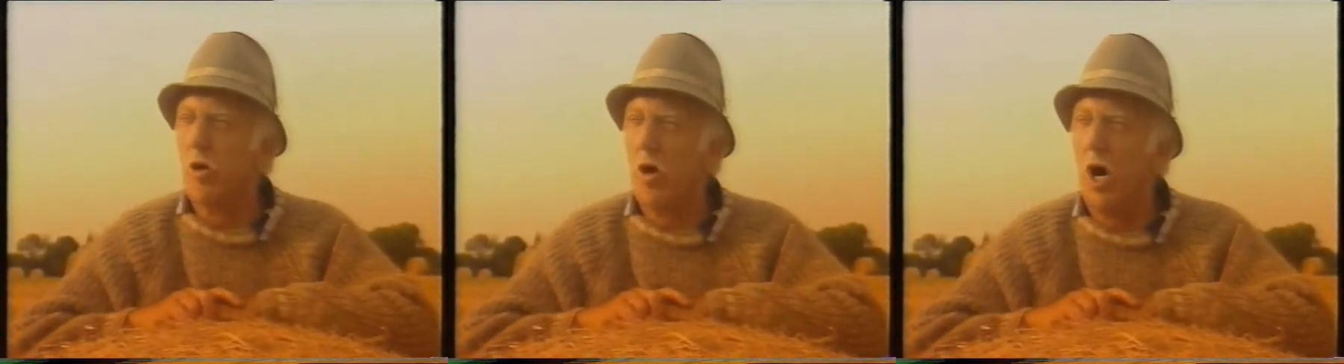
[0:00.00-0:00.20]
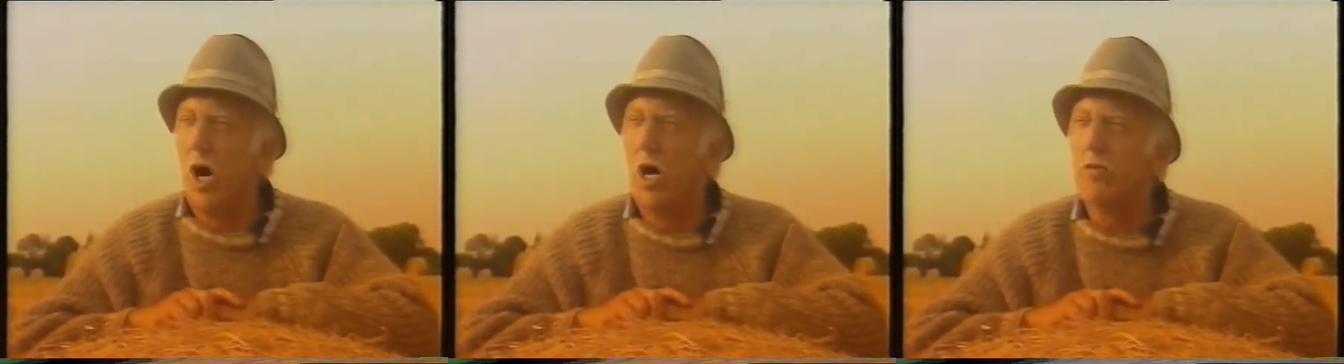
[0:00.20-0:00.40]

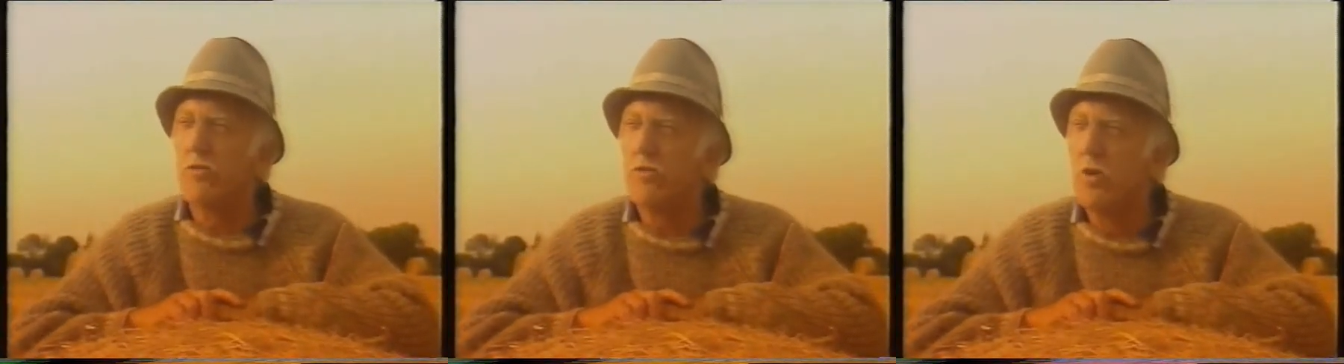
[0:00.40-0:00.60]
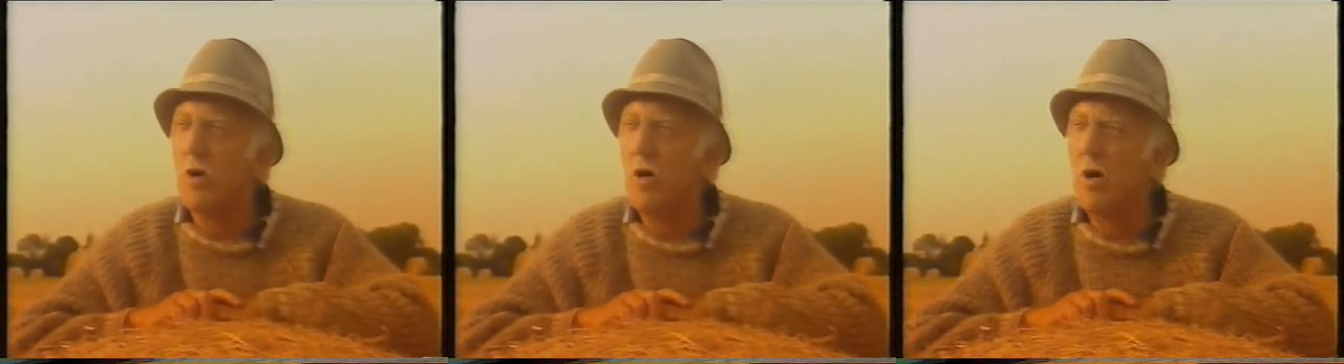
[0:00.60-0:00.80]
grass
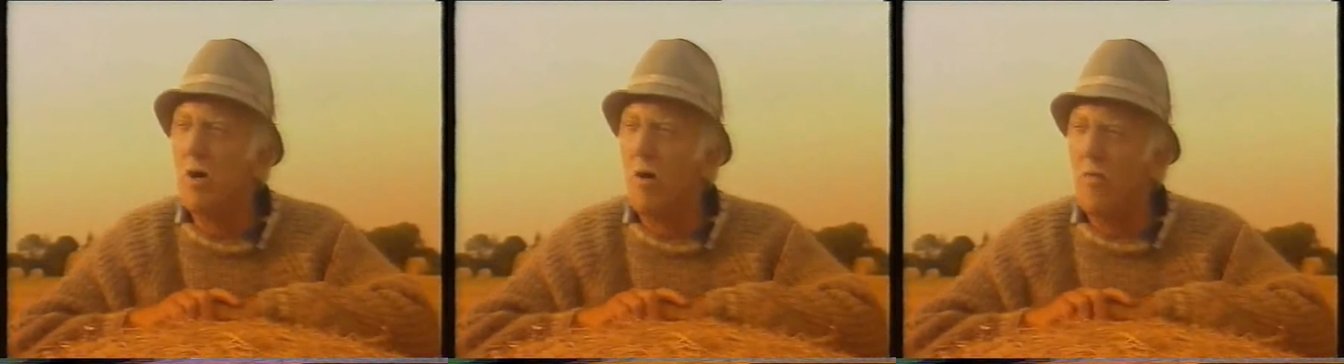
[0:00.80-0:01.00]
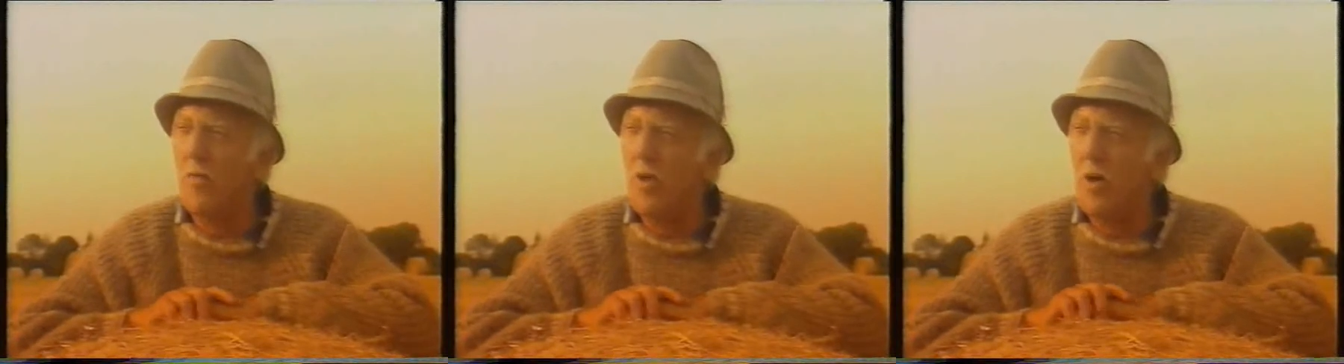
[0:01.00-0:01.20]

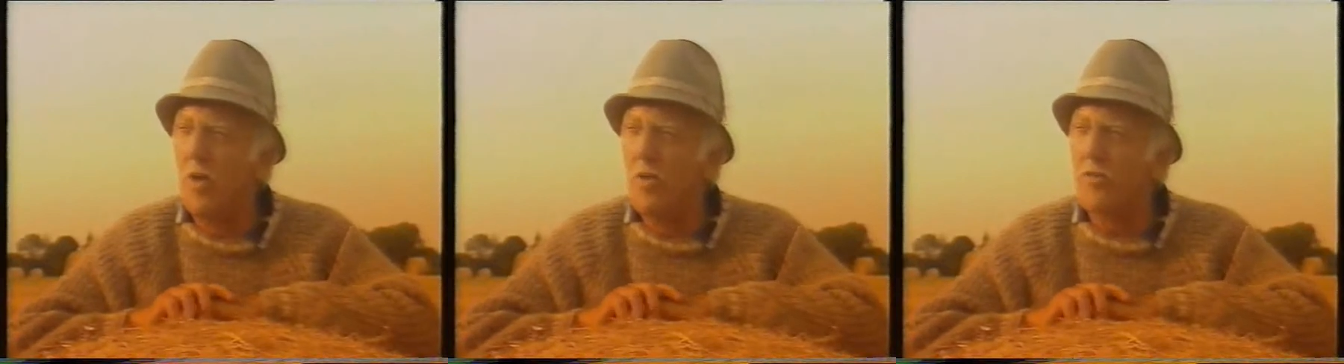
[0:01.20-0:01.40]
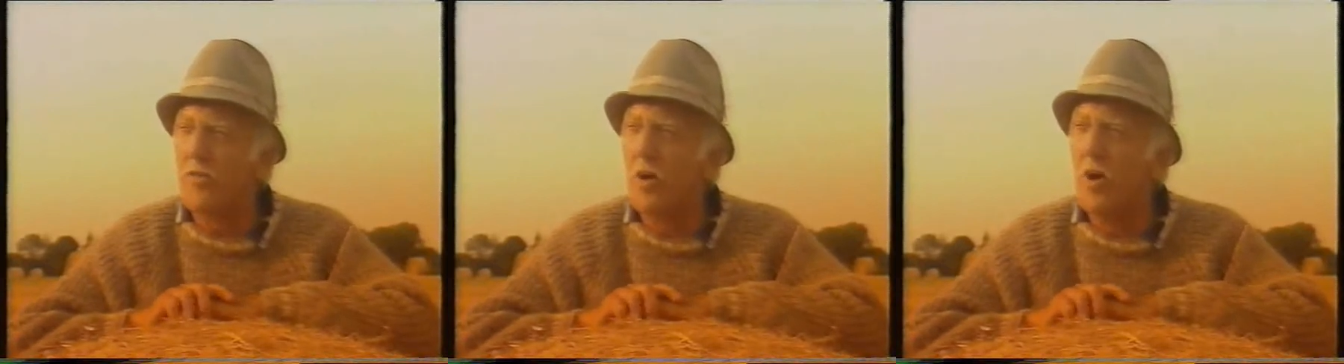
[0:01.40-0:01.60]
on the
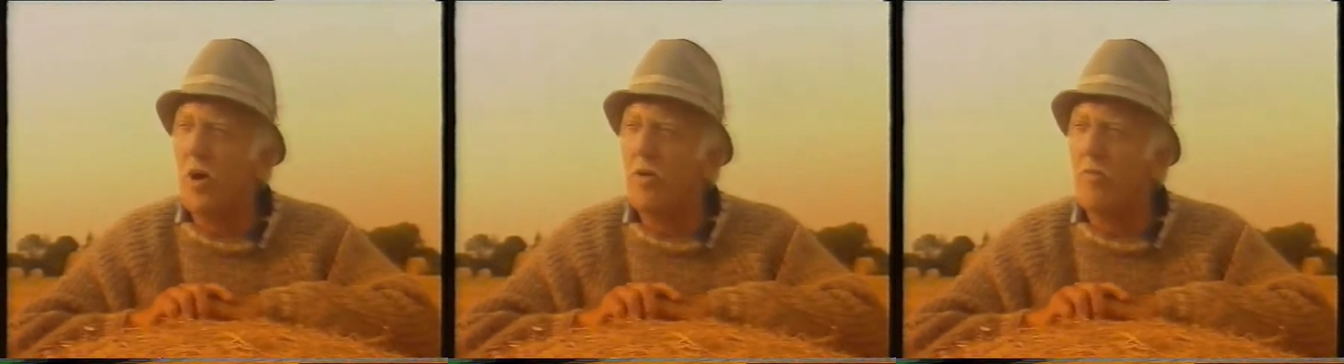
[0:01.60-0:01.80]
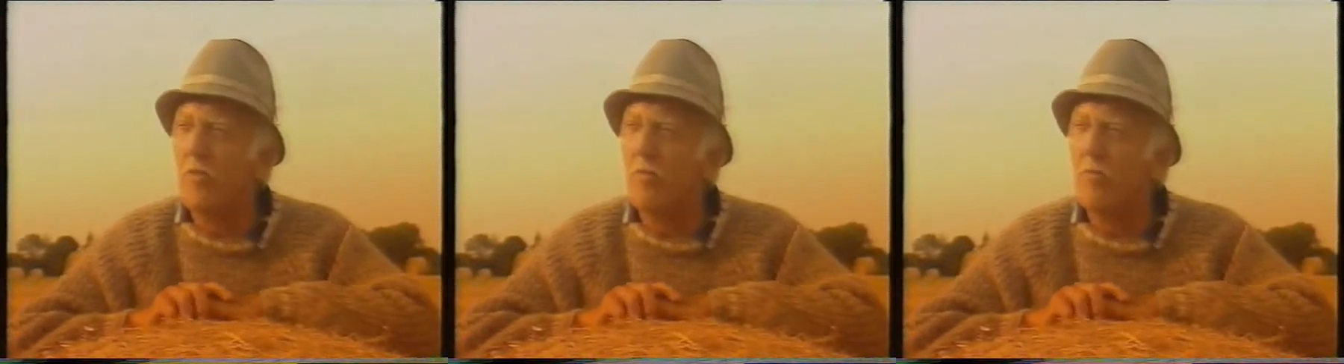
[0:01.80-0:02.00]
other
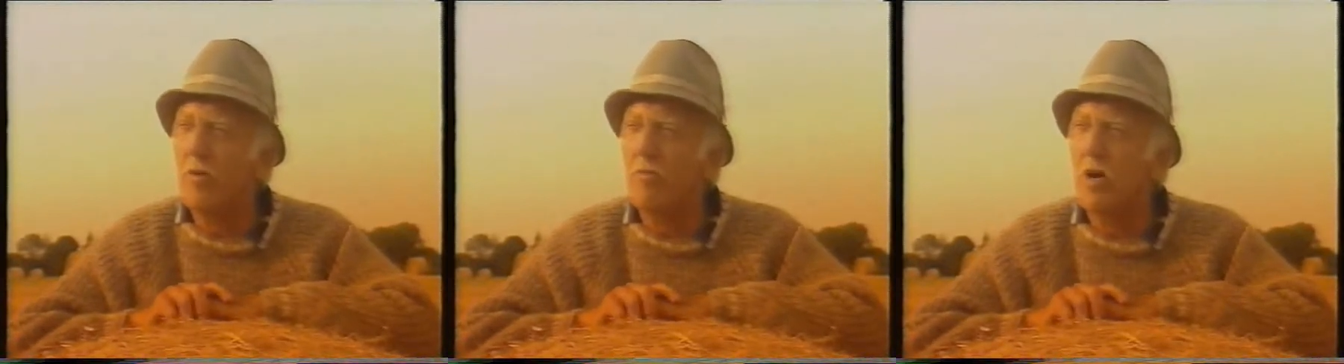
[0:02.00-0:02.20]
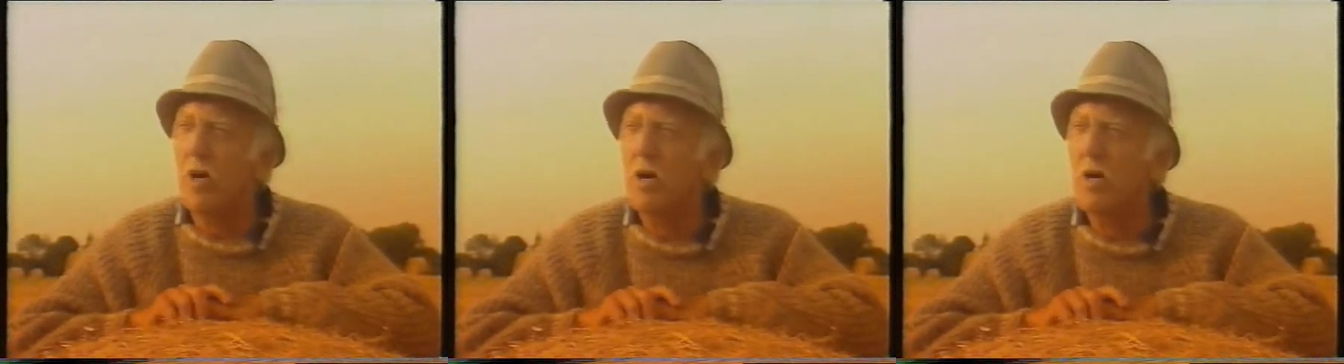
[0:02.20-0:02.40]
side of the
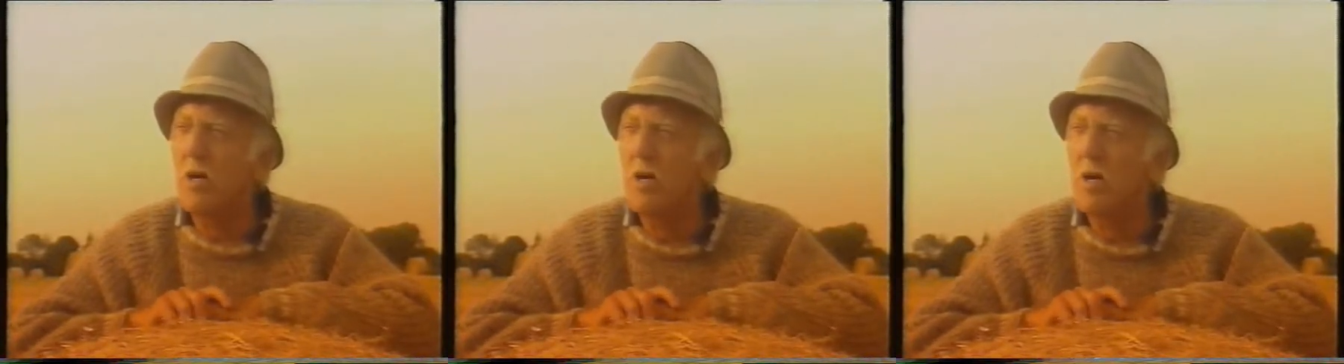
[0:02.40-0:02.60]
river.